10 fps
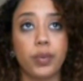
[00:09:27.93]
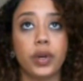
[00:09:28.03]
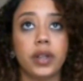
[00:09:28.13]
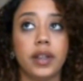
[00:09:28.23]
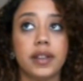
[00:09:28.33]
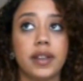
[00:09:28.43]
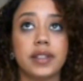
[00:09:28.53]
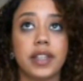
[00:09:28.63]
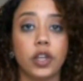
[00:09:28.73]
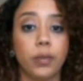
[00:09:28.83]

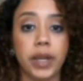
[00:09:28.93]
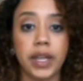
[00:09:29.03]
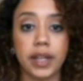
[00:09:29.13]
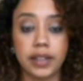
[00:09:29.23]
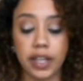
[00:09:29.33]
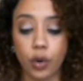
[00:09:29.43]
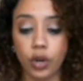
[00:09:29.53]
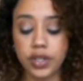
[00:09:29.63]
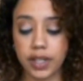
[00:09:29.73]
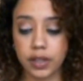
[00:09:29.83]
it's like you're beating a dead
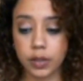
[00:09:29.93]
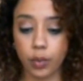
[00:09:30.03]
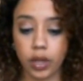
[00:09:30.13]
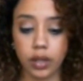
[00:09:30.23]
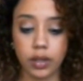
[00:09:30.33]
horse at this point.